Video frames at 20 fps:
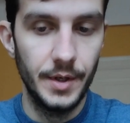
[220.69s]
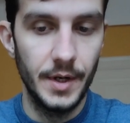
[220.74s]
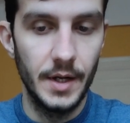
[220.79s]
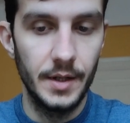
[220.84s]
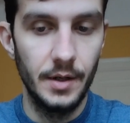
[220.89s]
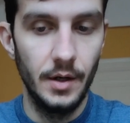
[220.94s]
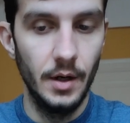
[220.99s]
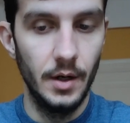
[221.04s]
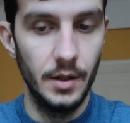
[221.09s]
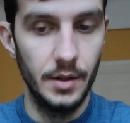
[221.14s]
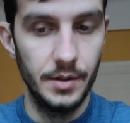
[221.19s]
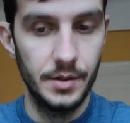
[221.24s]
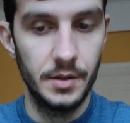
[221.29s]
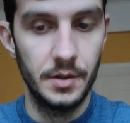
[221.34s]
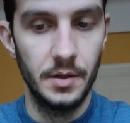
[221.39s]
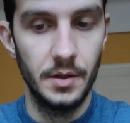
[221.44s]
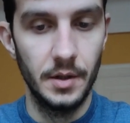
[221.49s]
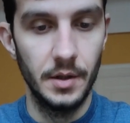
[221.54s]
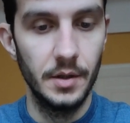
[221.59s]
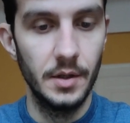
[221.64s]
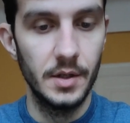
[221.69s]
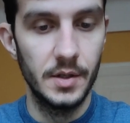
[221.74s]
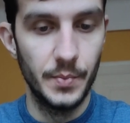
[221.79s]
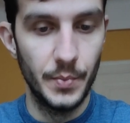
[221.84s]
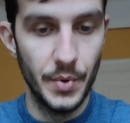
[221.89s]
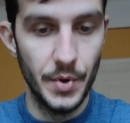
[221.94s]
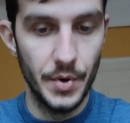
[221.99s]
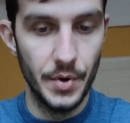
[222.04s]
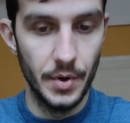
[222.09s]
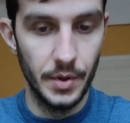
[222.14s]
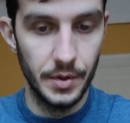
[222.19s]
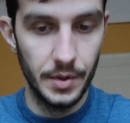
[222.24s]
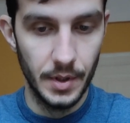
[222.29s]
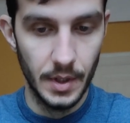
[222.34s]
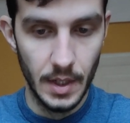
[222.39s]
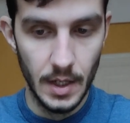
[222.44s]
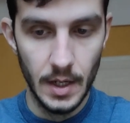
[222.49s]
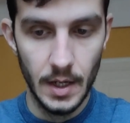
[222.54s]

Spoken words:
Netherlands in this period.